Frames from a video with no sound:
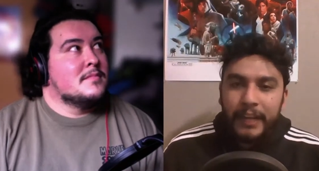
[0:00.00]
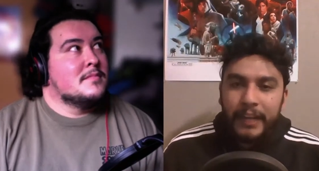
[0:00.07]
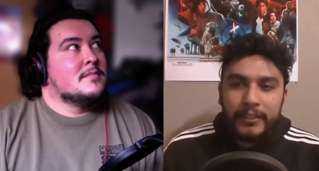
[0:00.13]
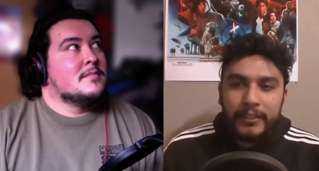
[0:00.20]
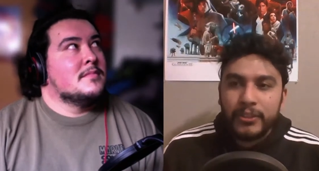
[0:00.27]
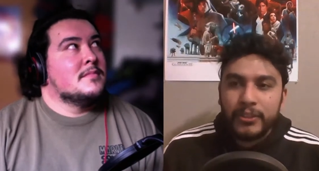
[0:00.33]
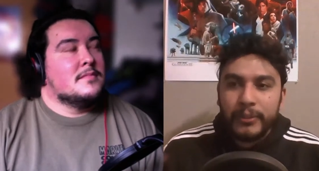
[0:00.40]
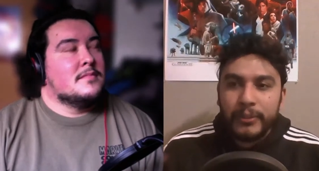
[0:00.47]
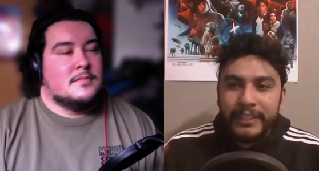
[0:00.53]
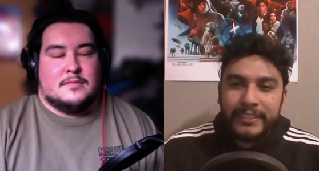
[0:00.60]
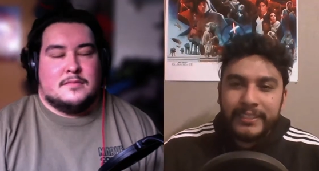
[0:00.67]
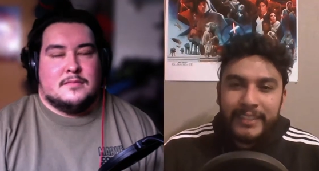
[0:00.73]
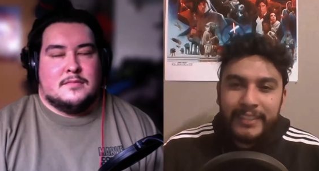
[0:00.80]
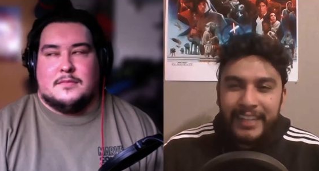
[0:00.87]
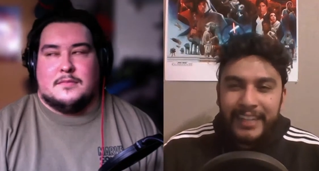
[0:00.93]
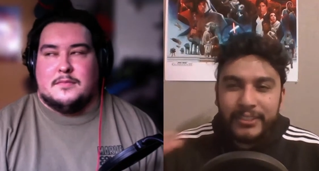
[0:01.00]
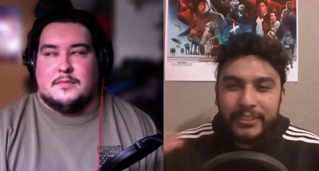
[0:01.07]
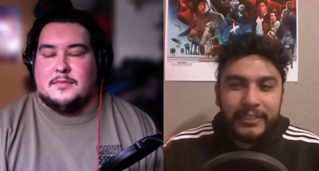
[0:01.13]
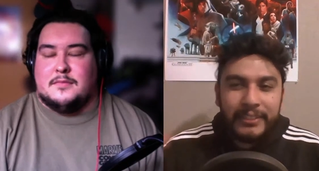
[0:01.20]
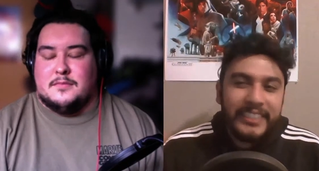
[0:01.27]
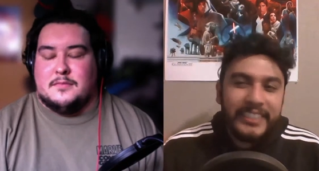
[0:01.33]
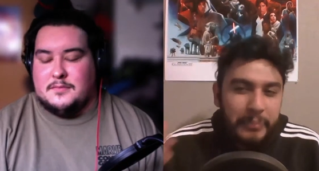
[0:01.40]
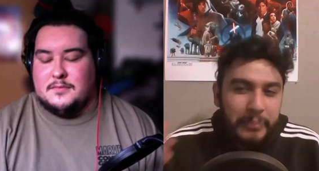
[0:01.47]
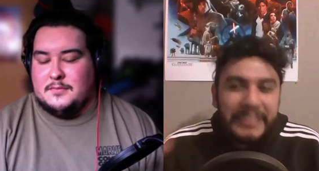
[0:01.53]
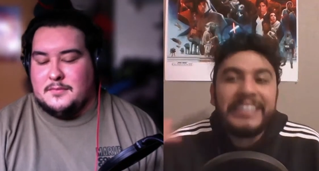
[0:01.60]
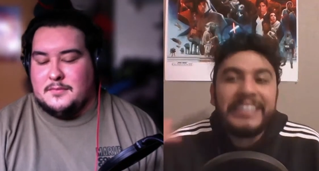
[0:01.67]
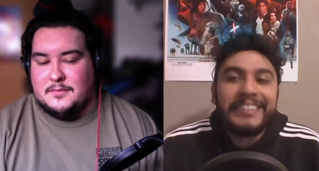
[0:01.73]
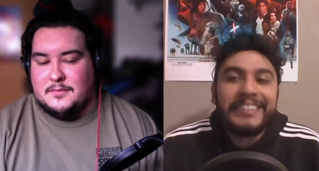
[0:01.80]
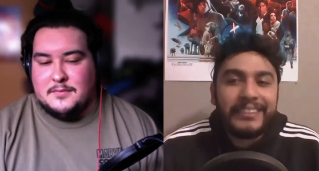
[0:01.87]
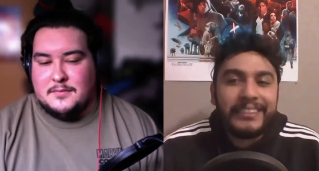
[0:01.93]
Speaker 1: if the story has to at least be
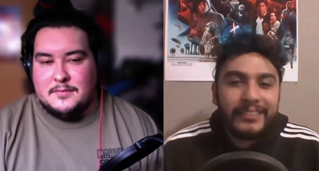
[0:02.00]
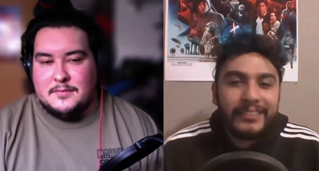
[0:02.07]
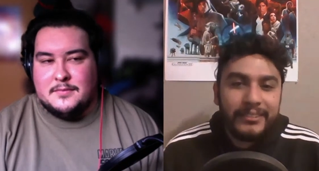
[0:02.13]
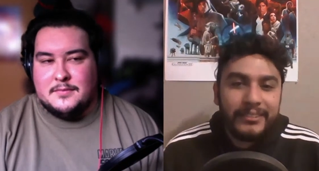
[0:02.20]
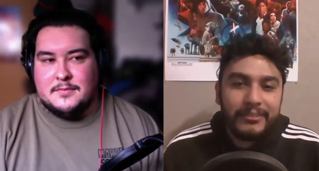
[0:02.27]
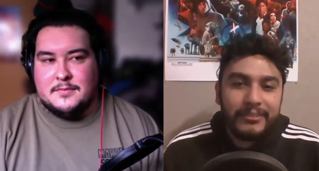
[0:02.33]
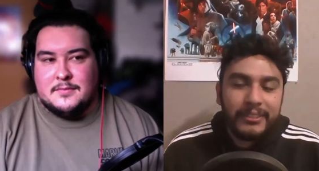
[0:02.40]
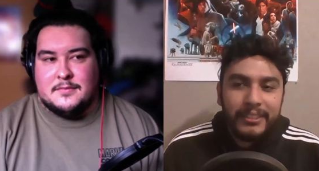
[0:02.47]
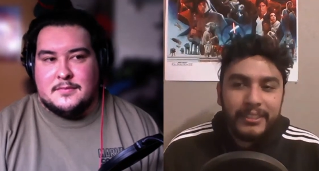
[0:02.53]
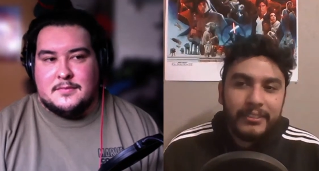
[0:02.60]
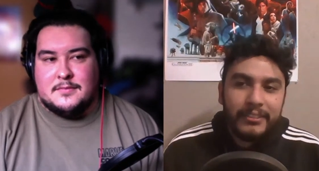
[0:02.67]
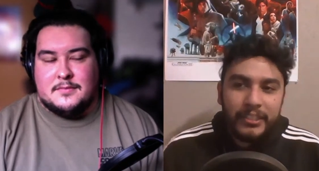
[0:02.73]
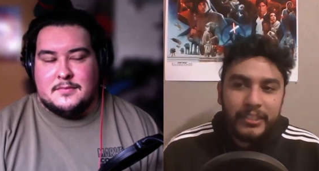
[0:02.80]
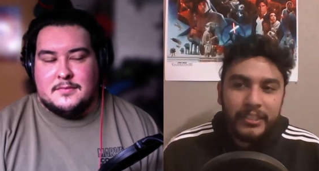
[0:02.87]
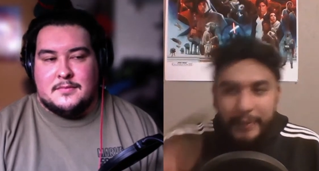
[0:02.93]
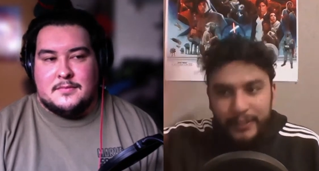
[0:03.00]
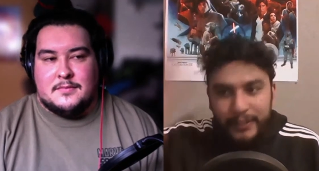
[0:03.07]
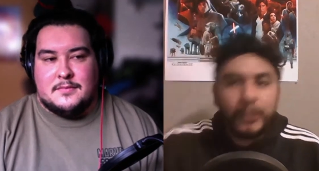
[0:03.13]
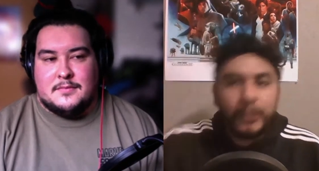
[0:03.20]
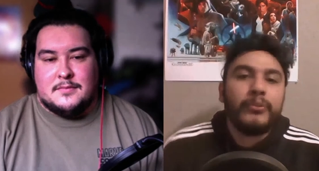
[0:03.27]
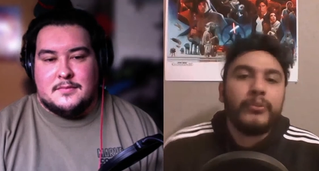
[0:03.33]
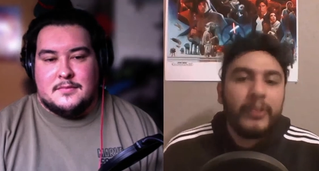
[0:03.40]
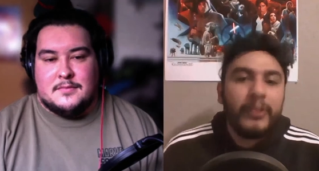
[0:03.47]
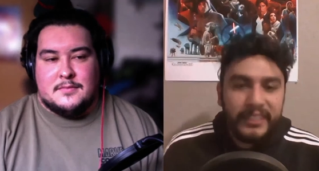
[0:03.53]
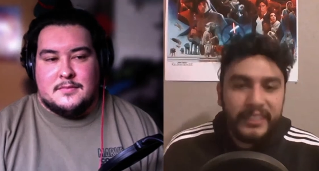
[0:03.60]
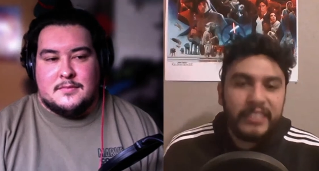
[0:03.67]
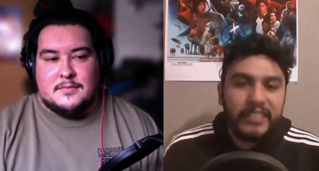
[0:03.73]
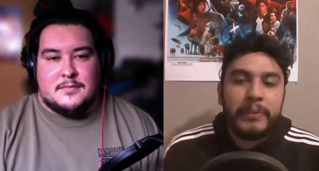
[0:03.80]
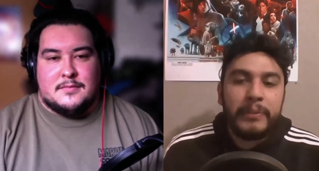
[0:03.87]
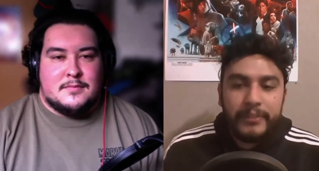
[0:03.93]
decent to make the overall
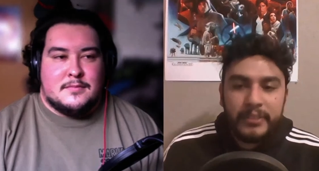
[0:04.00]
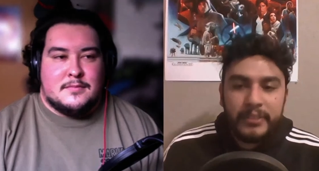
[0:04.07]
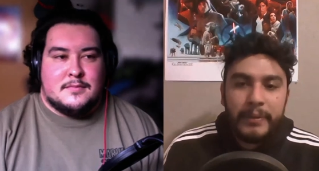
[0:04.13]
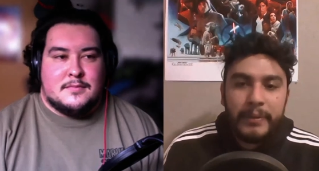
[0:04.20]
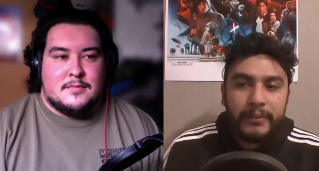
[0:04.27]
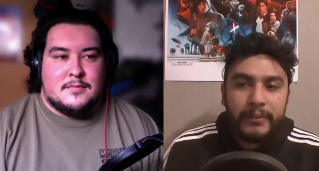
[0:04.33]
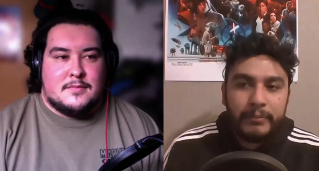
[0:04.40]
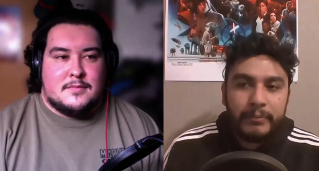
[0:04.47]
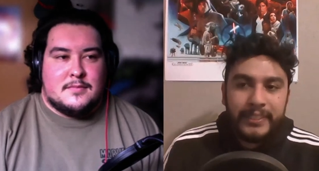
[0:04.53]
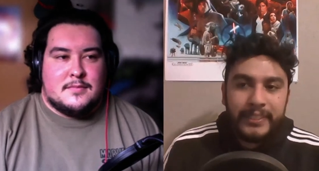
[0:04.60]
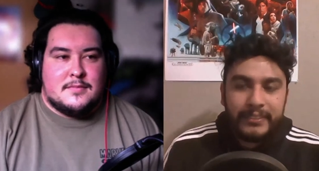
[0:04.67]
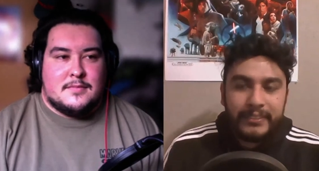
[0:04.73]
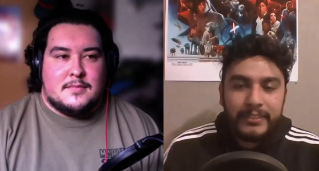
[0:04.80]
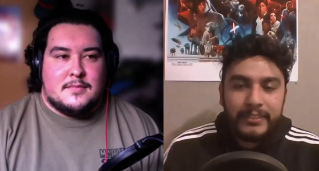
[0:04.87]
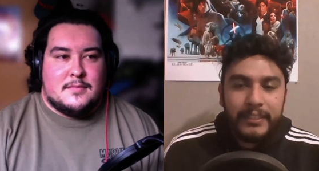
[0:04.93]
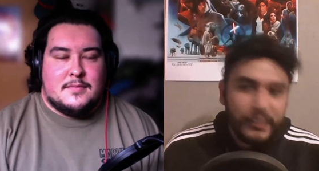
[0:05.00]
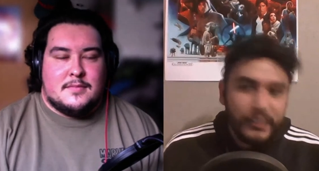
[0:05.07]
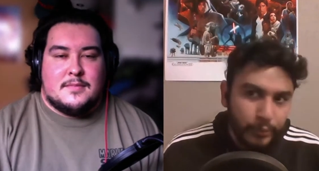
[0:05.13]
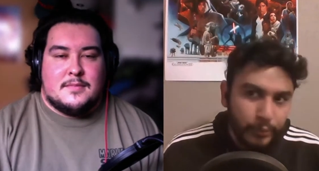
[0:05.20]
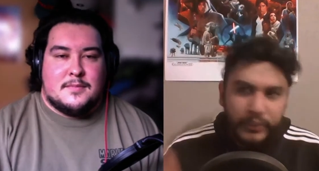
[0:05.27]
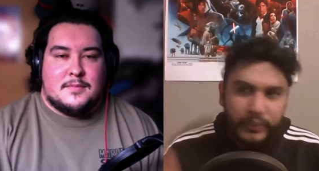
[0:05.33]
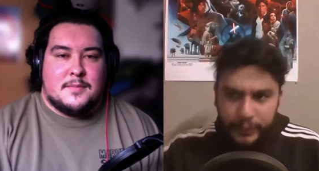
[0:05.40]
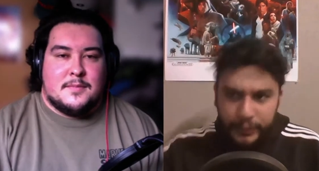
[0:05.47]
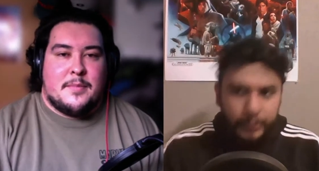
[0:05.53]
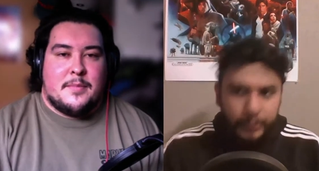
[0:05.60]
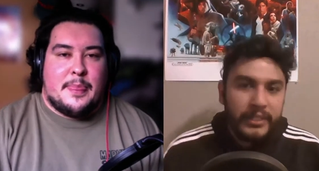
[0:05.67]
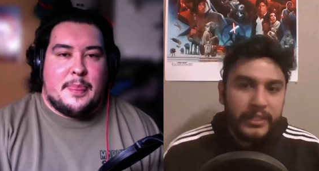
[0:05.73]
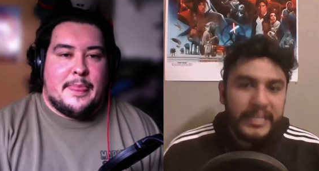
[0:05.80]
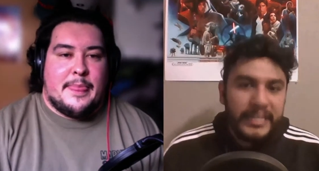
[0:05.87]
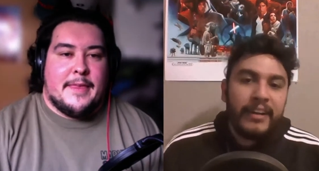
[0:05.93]
experience better, because this would really
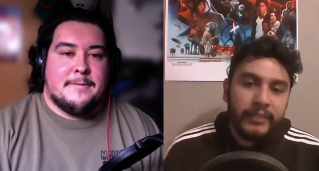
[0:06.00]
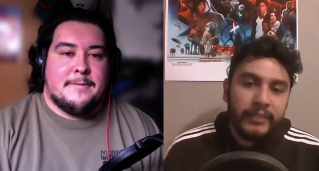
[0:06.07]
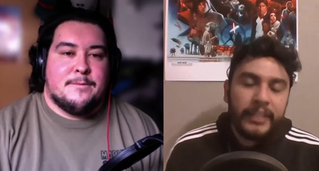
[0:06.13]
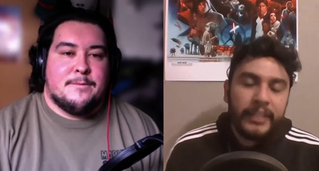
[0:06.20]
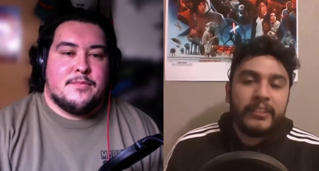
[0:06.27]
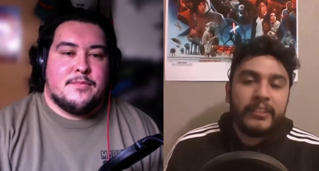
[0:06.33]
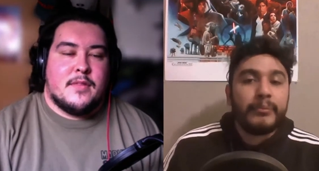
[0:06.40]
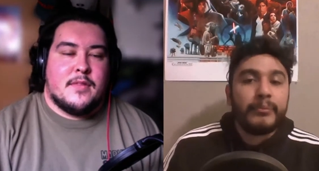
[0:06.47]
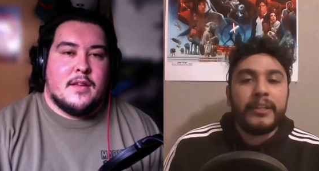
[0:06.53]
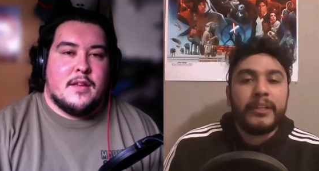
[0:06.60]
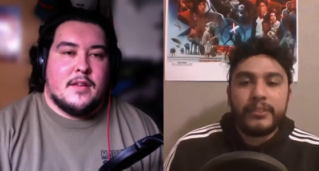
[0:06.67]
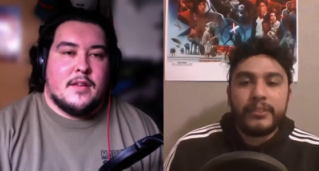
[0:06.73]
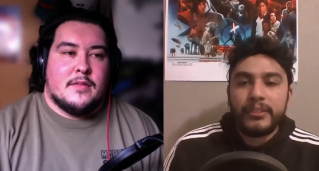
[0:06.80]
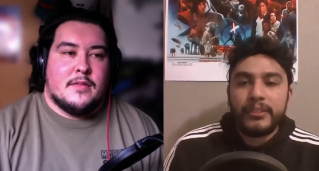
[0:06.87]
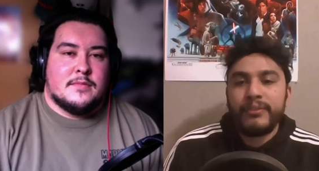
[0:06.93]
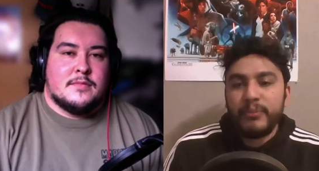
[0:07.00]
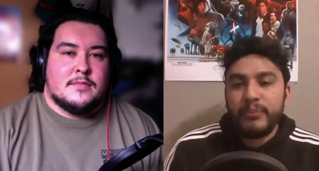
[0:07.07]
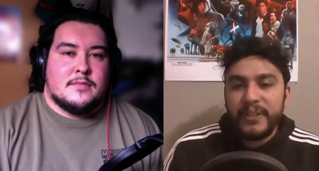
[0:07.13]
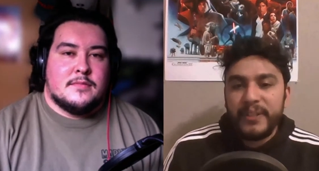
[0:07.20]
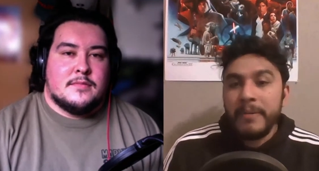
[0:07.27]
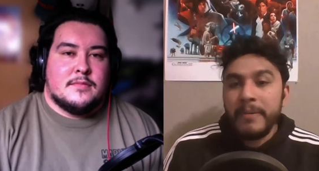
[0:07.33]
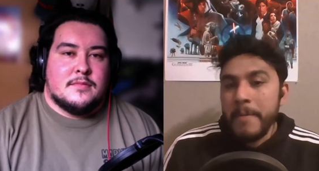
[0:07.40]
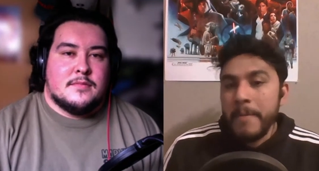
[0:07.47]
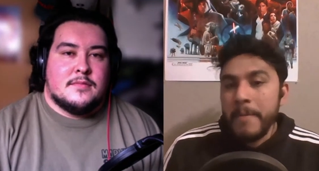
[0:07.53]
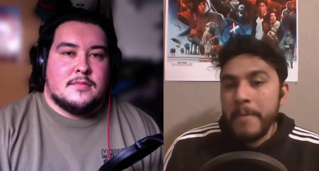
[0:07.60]
drug down King of the Monsters for me.